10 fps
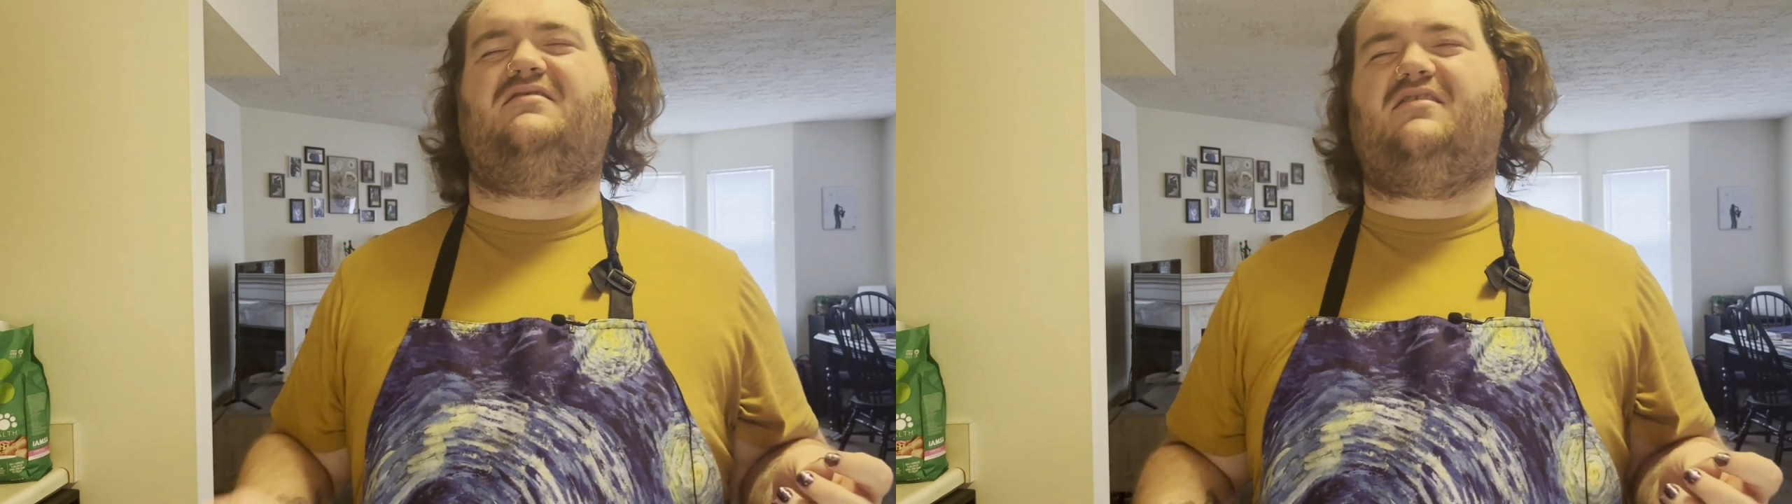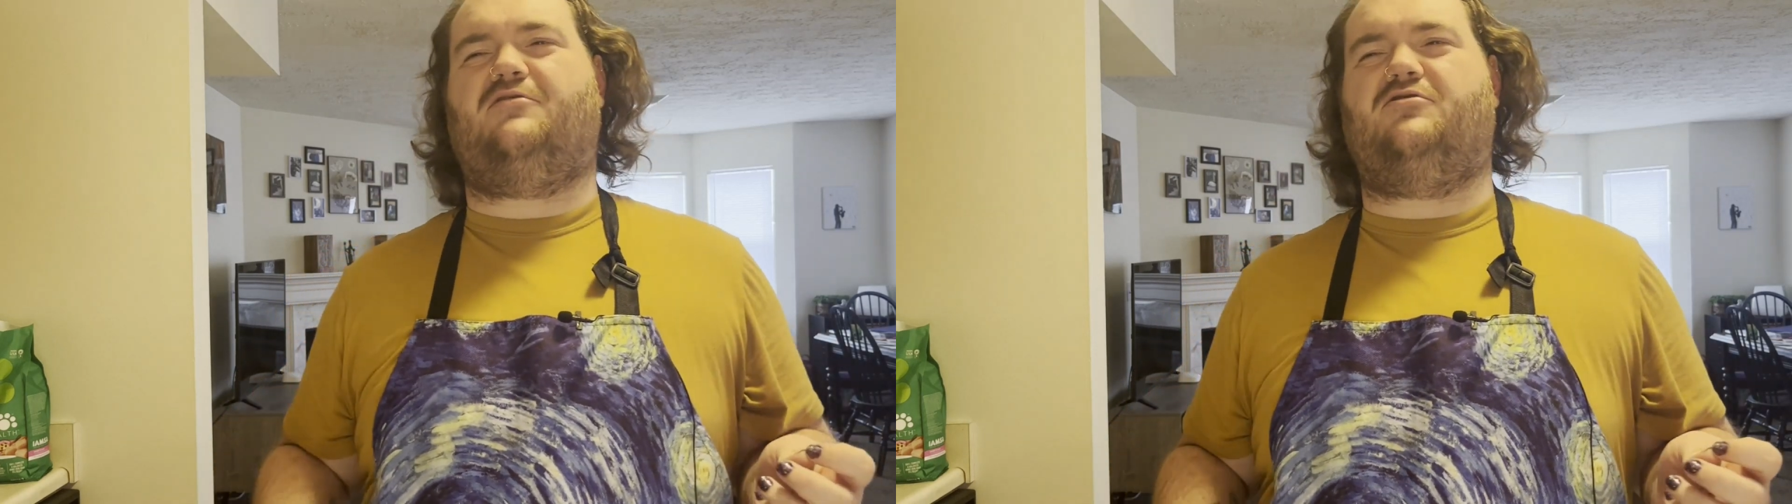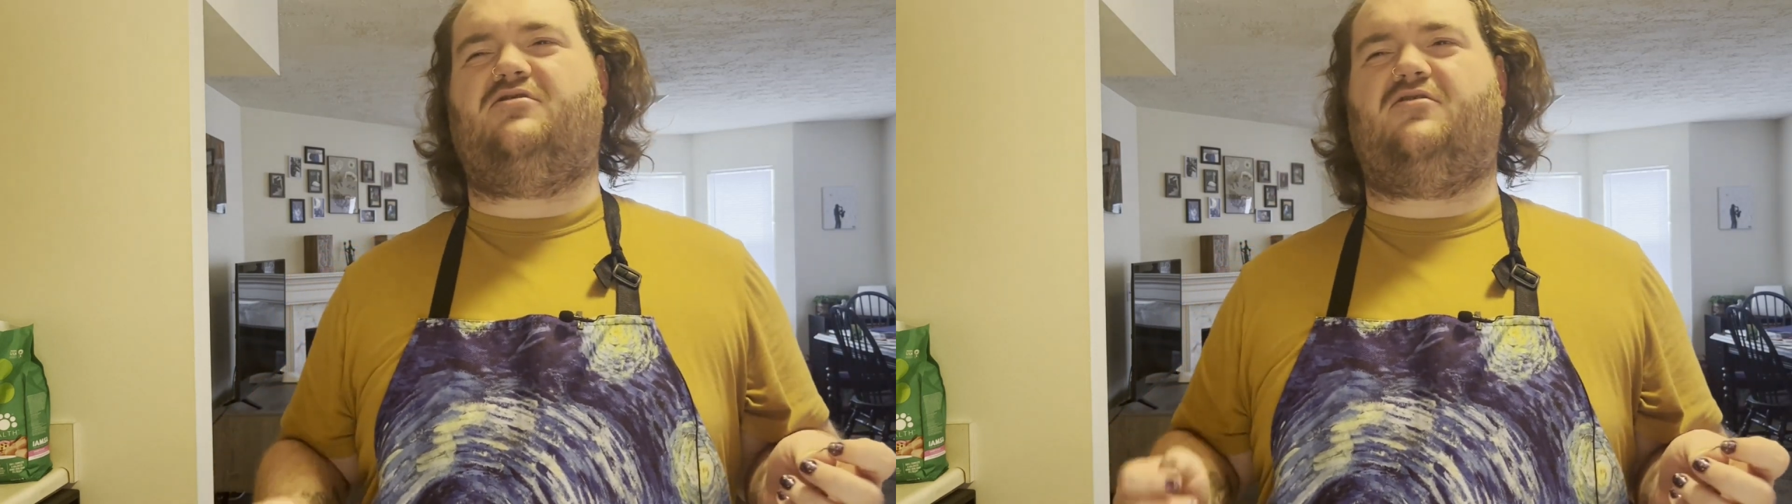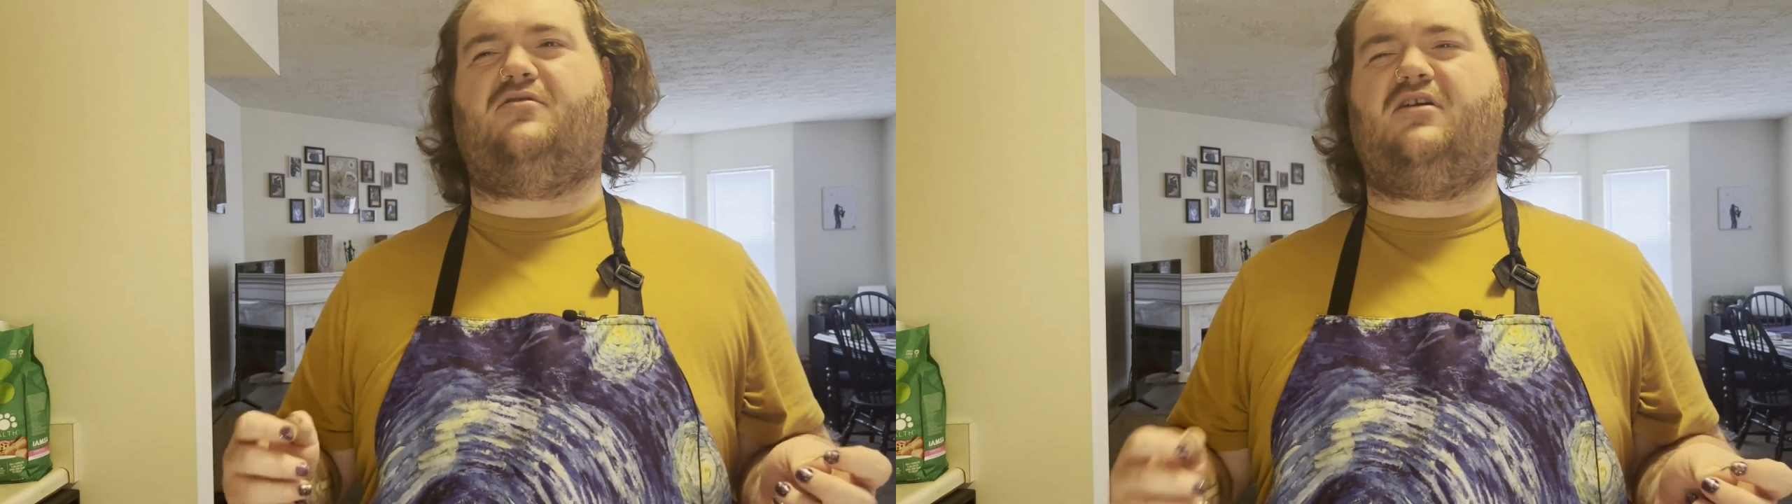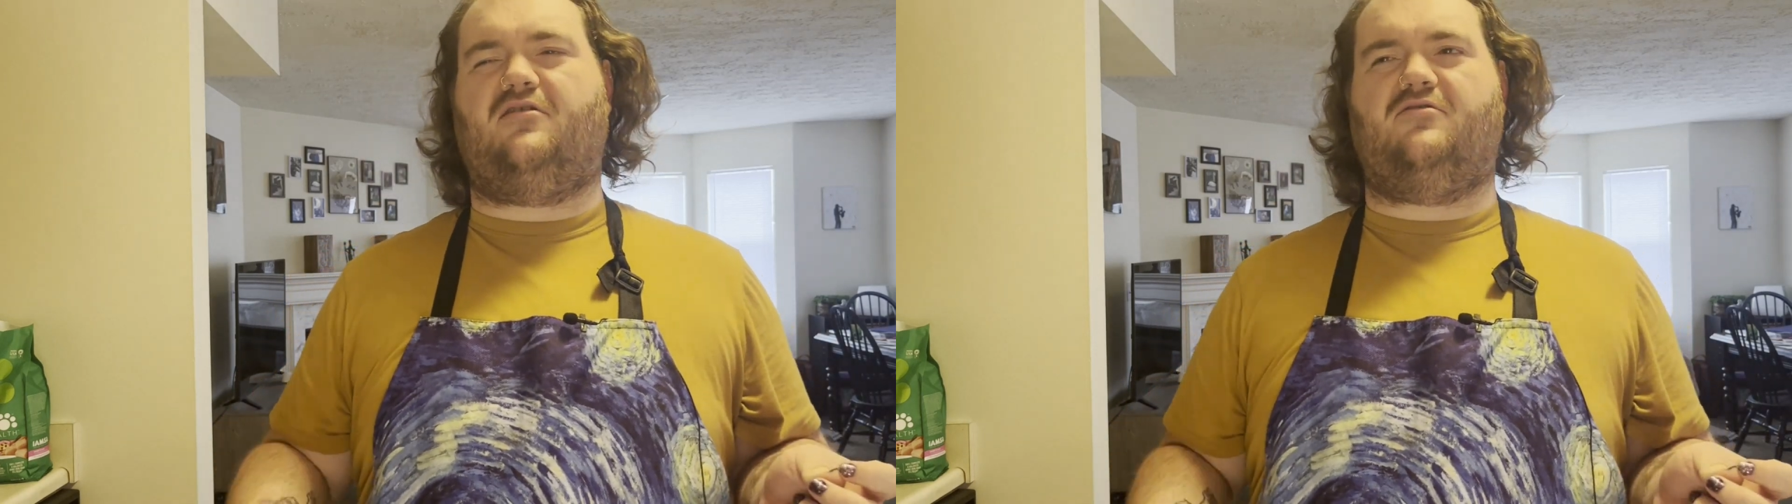Sticker Star or
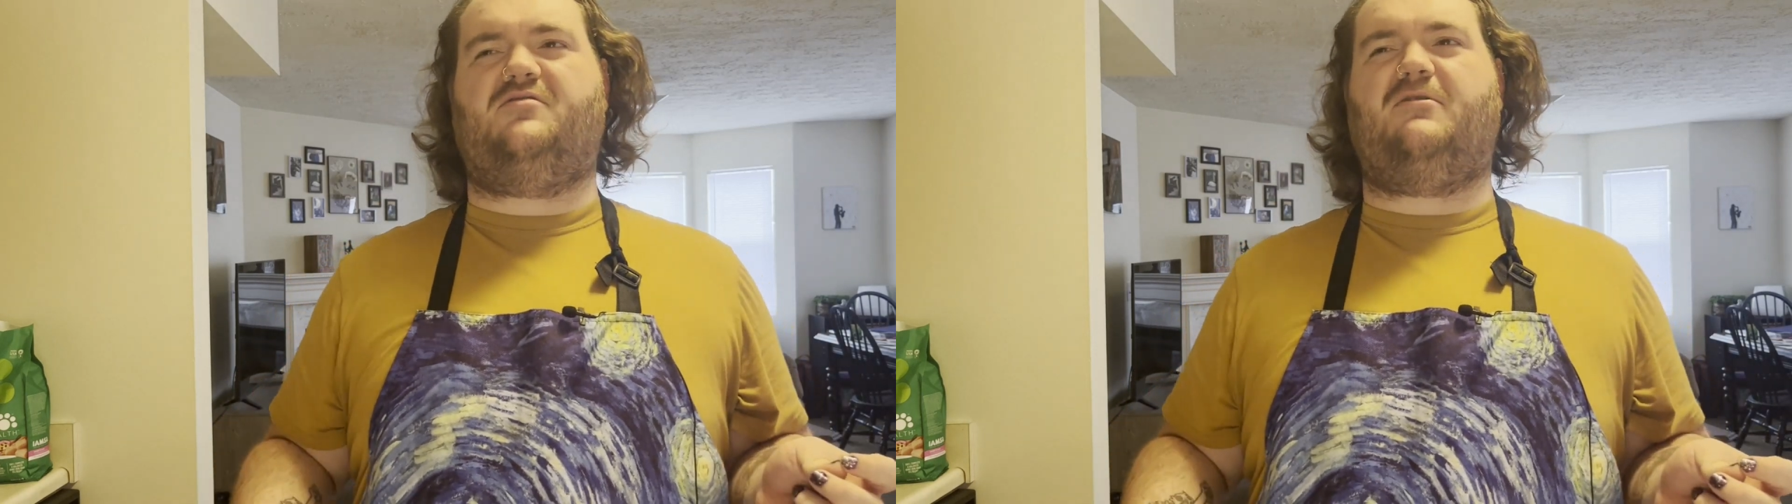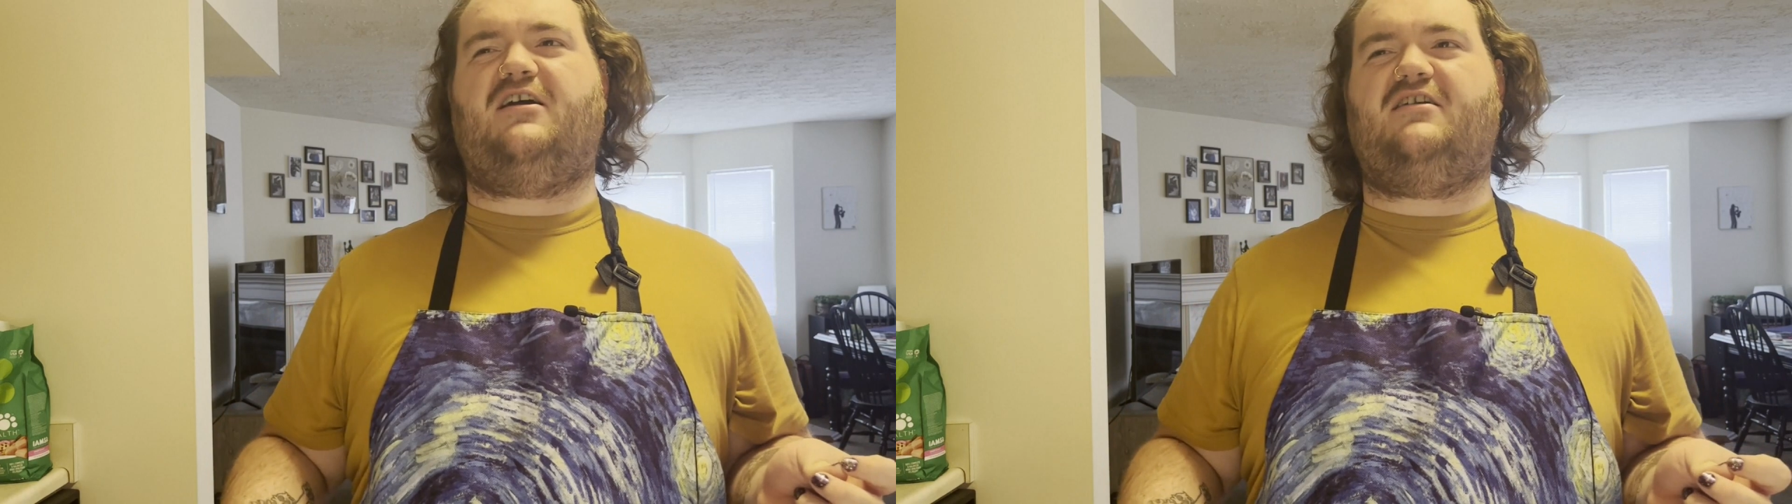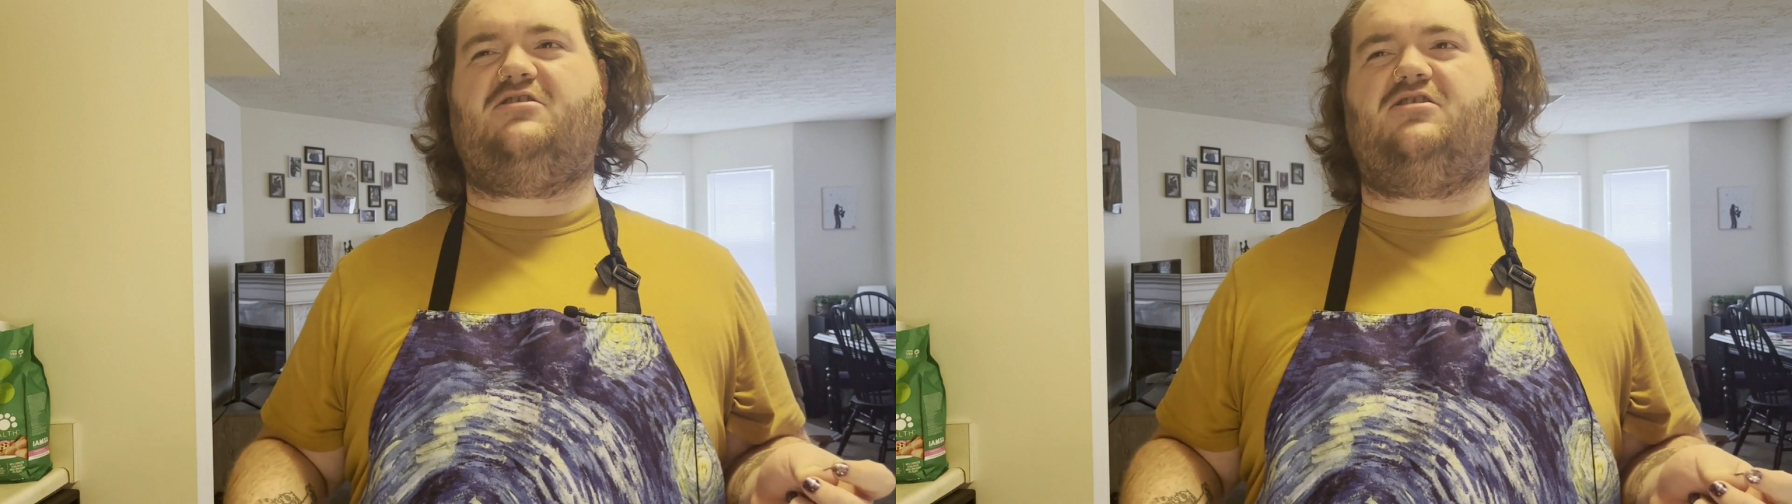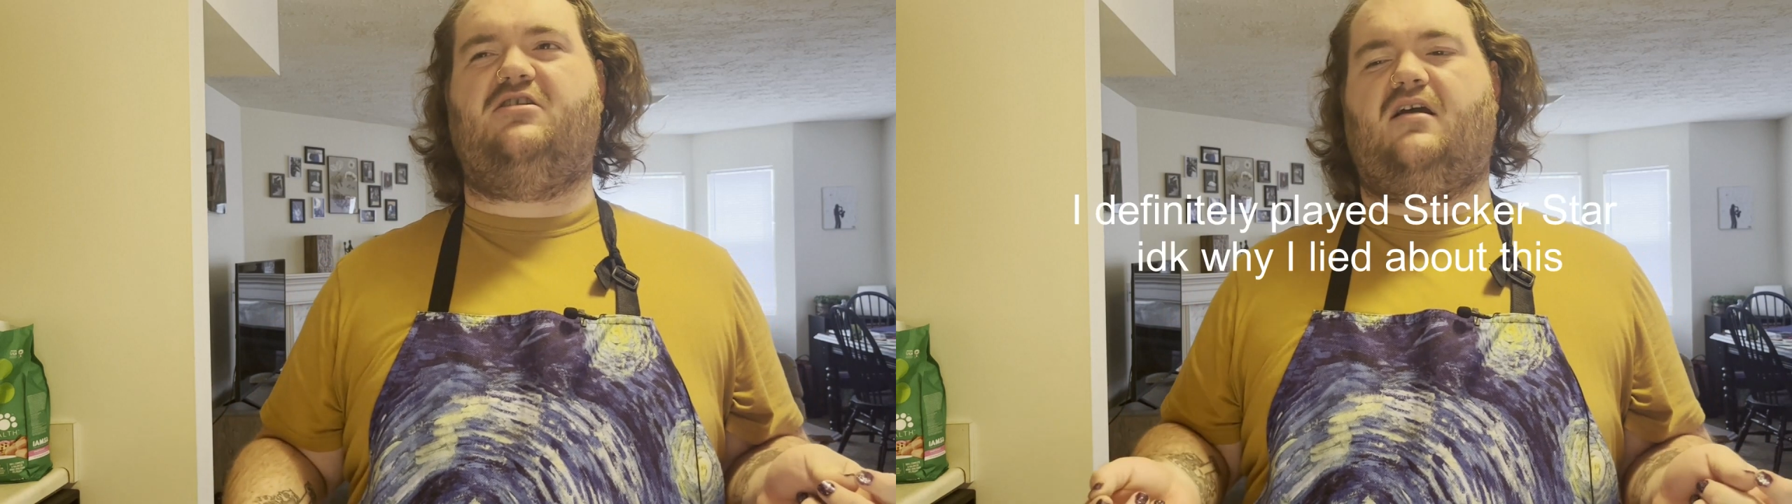Color Splash.